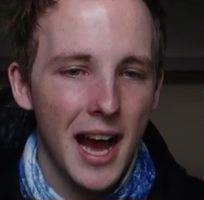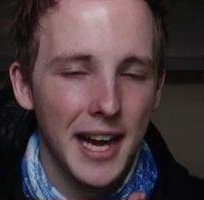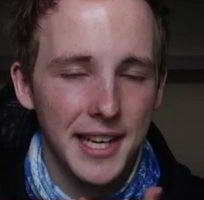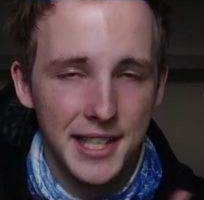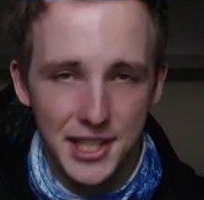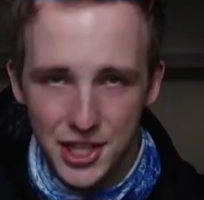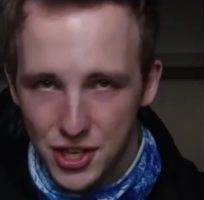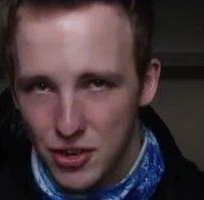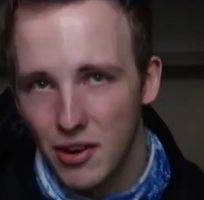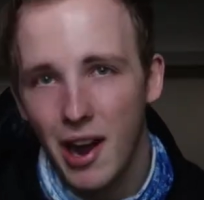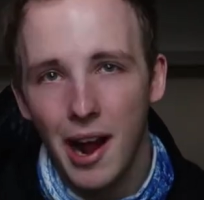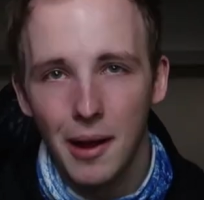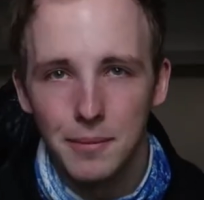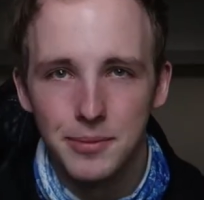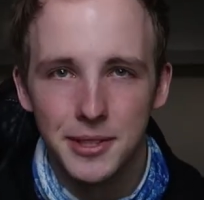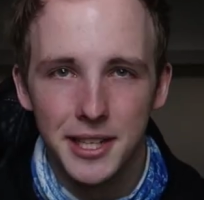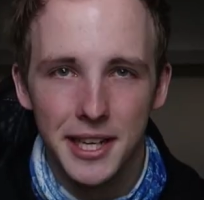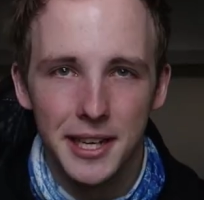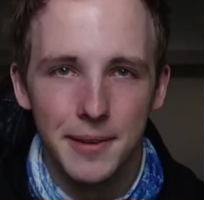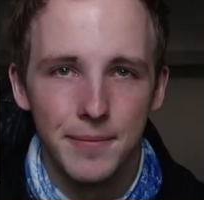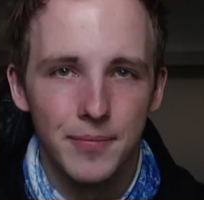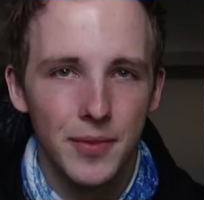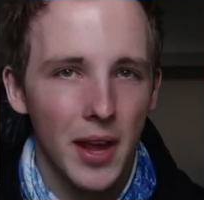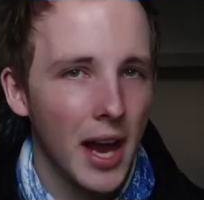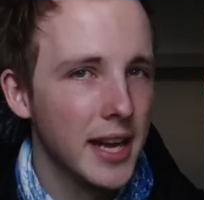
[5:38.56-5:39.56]
I scrapped
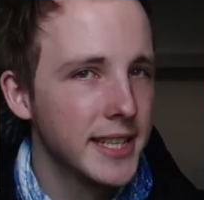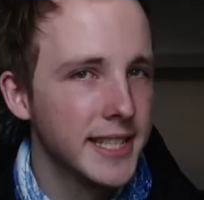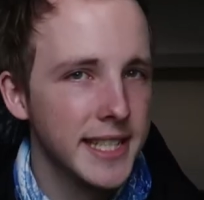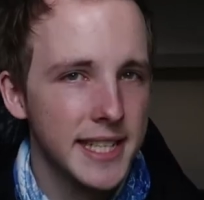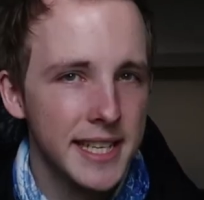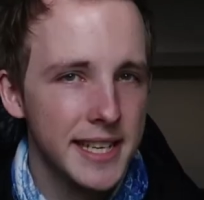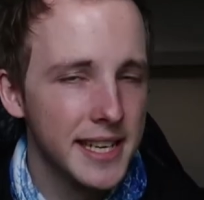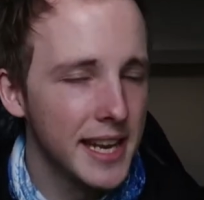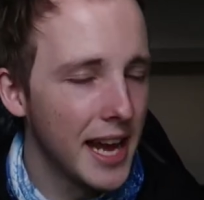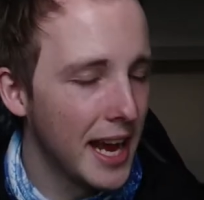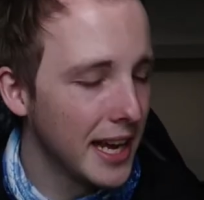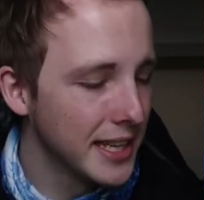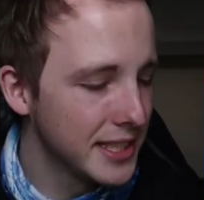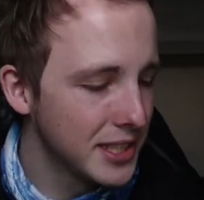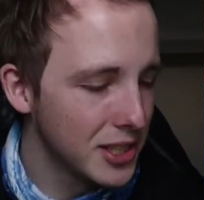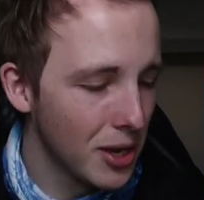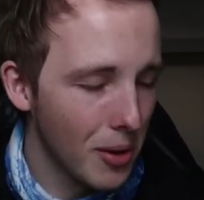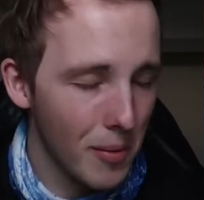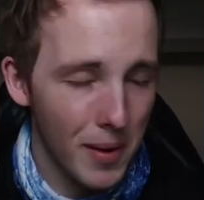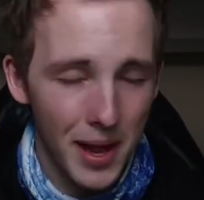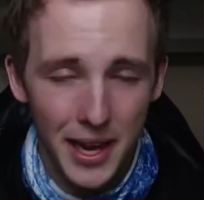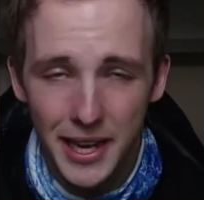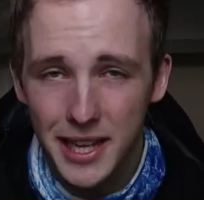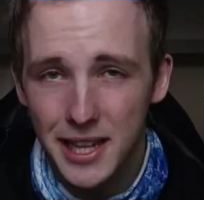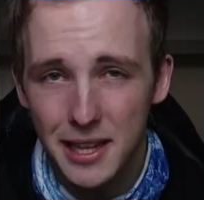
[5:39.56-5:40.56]
it. I didn't. I
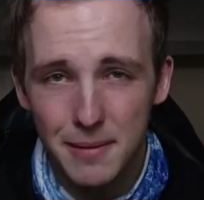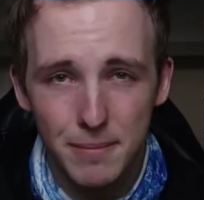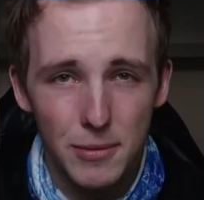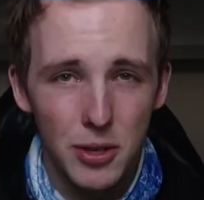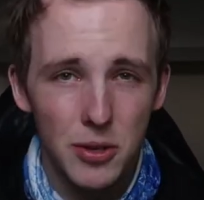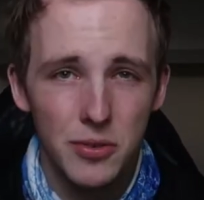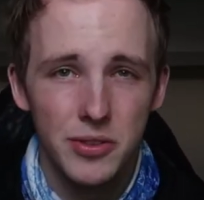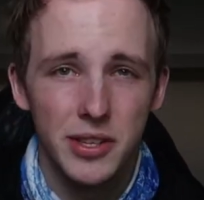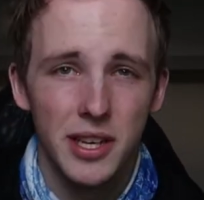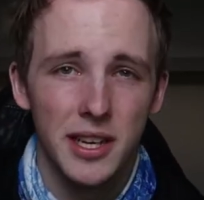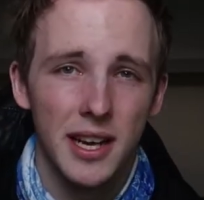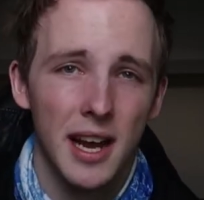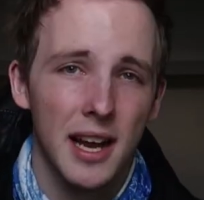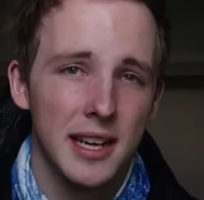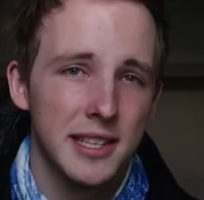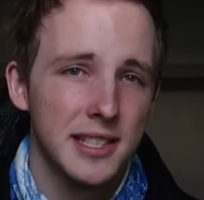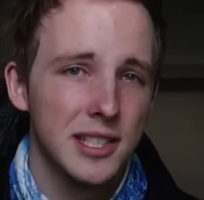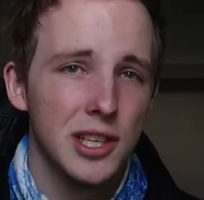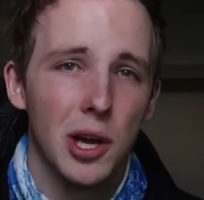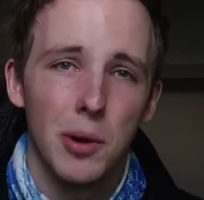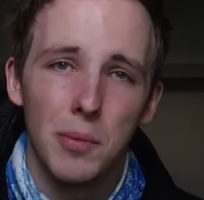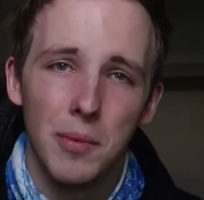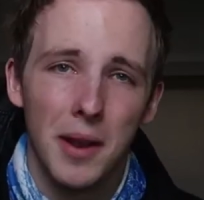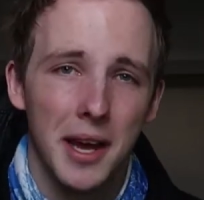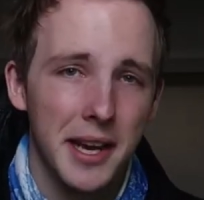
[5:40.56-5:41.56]
stopped liking the music. I
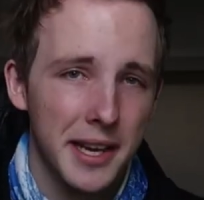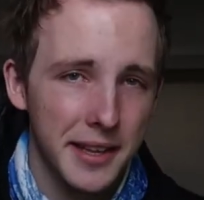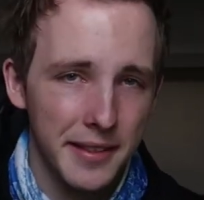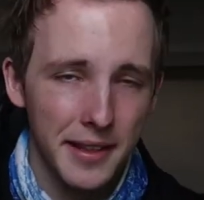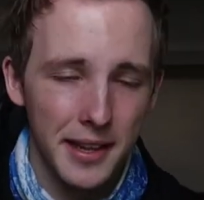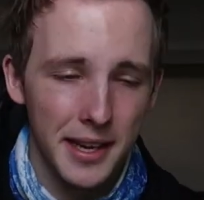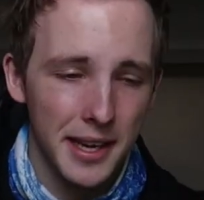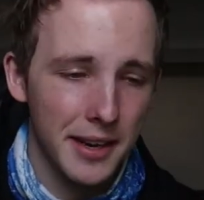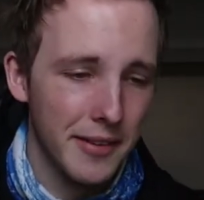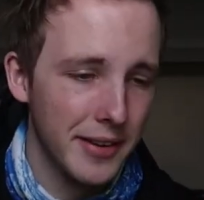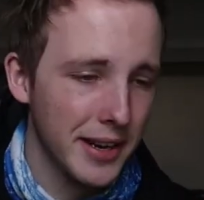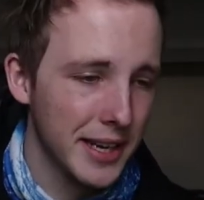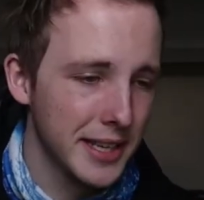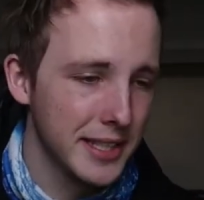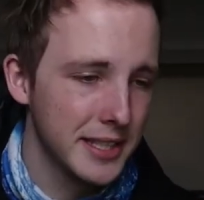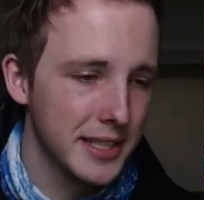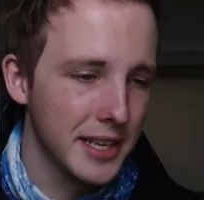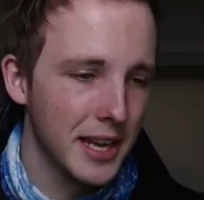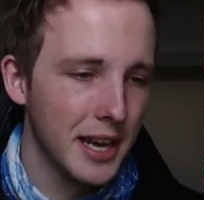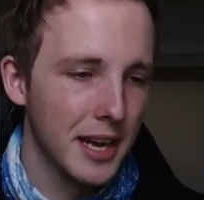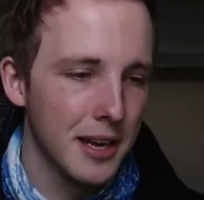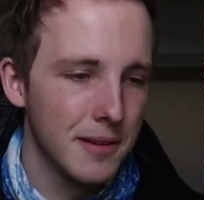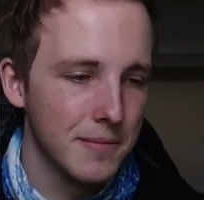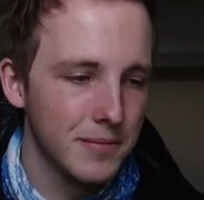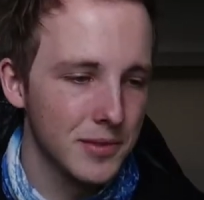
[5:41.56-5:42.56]
stopped liking the lyrics.
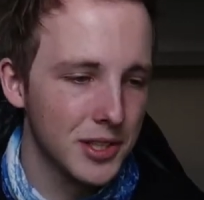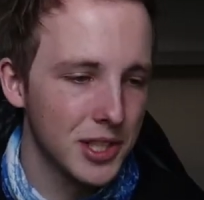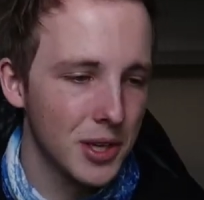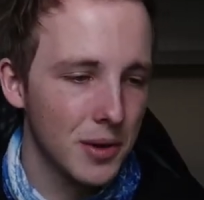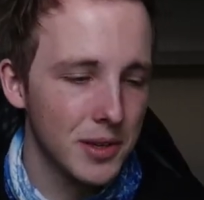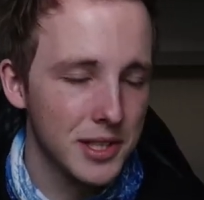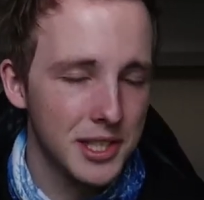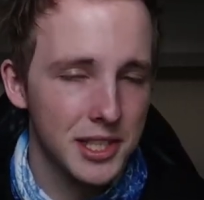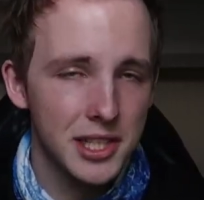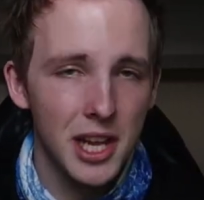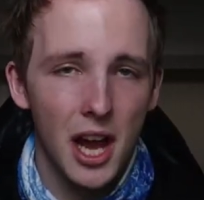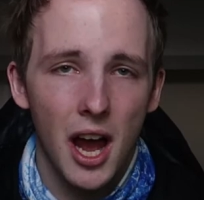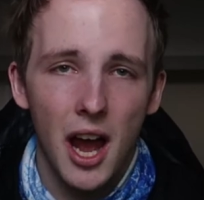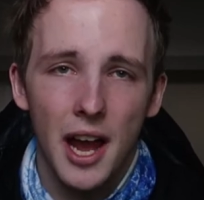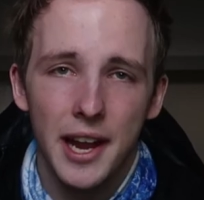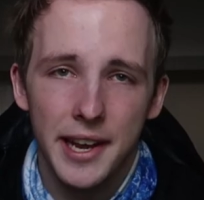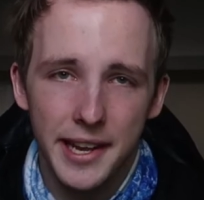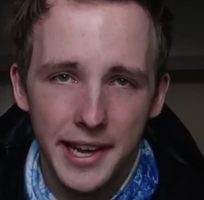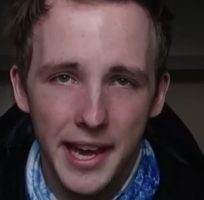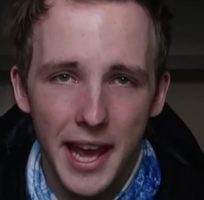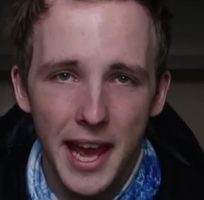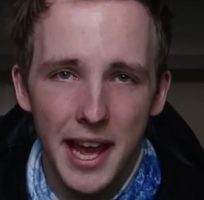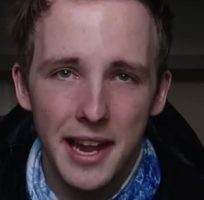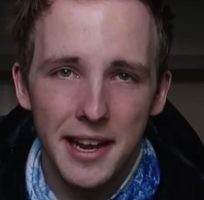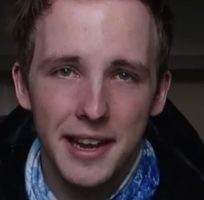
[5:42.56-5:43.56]
Um, so I started
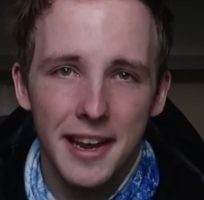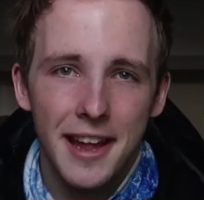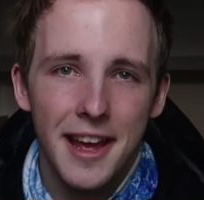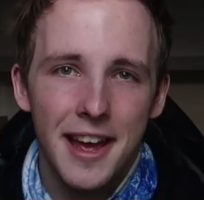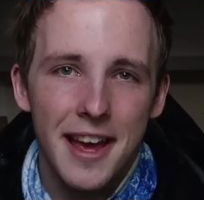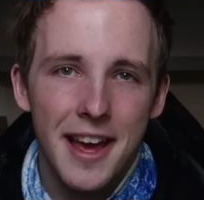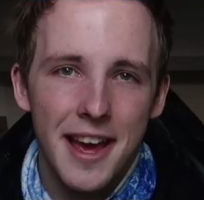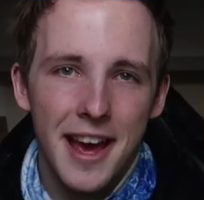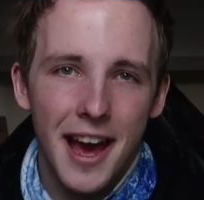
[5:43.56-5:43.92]
again.